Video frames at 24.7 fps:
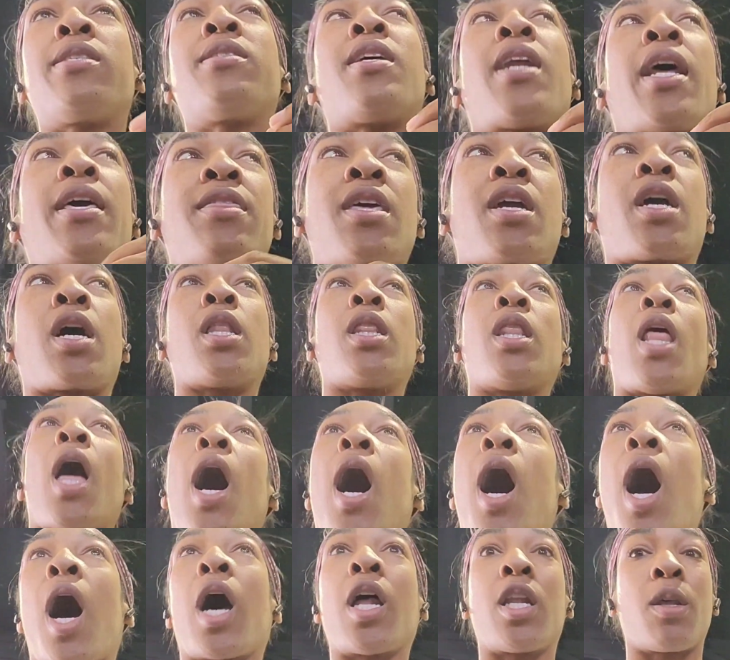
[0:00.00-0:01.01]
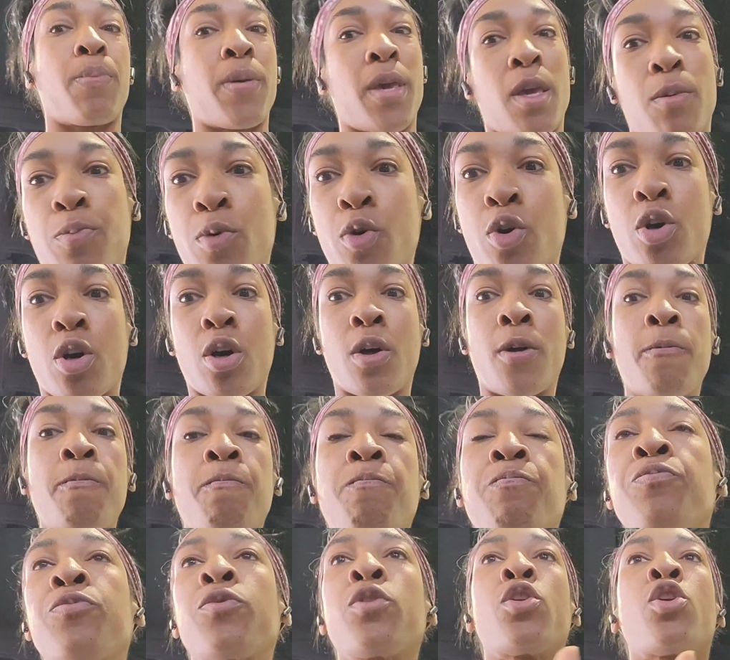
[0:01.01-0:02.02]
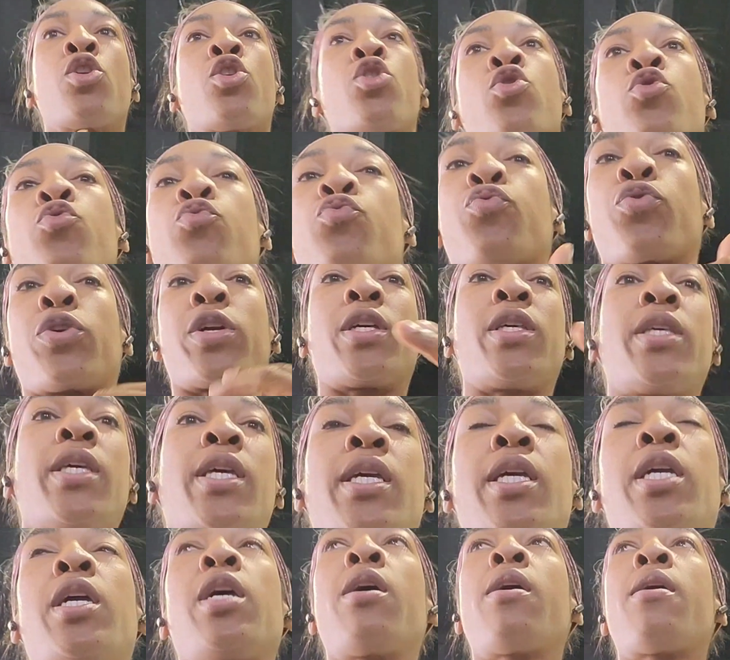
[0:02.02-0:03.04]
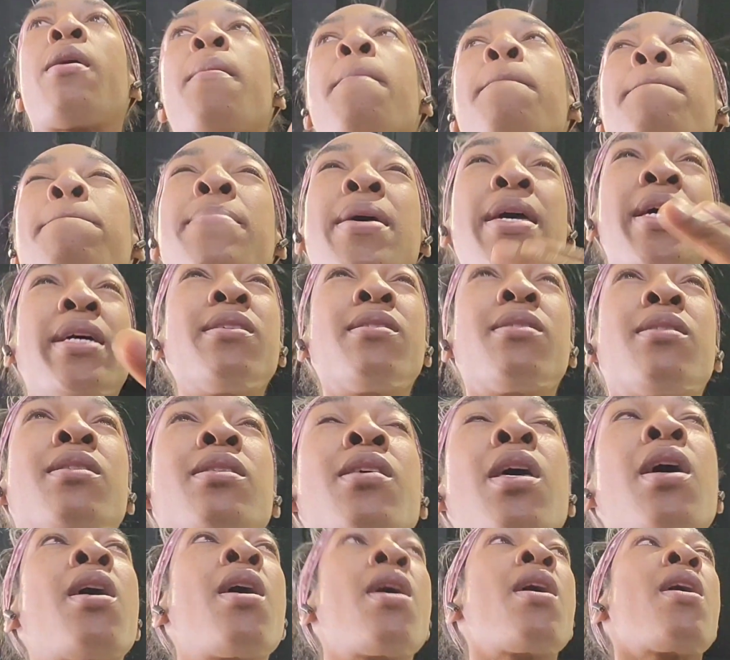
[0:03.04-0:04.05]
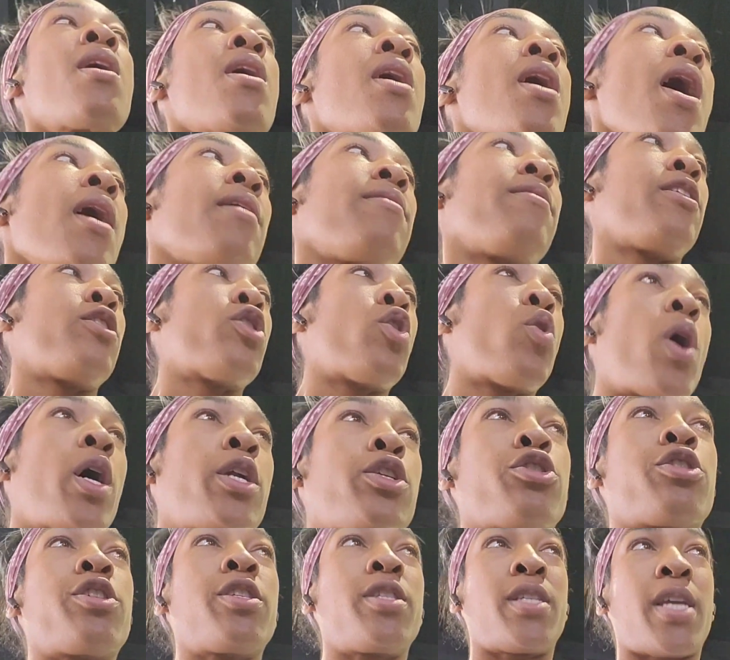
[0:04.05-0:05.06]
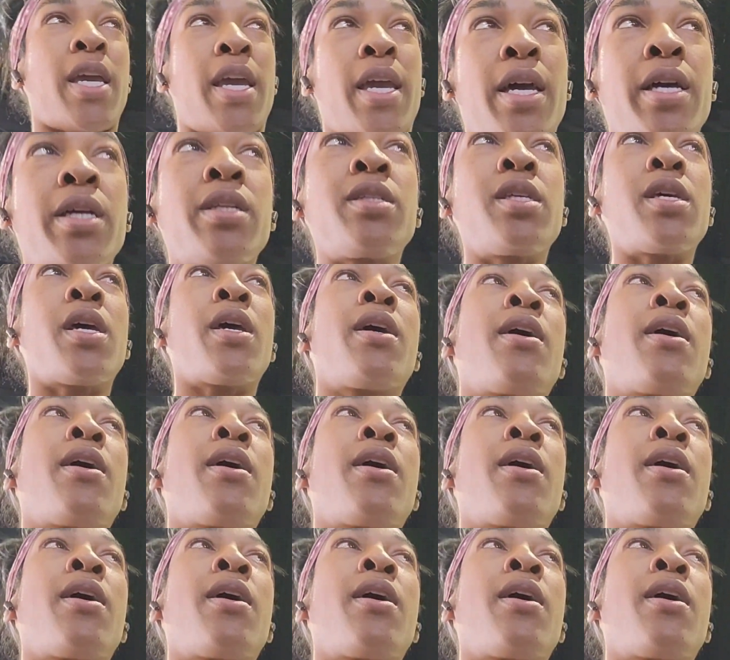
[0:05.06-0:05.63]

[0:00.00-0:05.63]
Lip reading: that I think a lot of people really miss and they don't understand,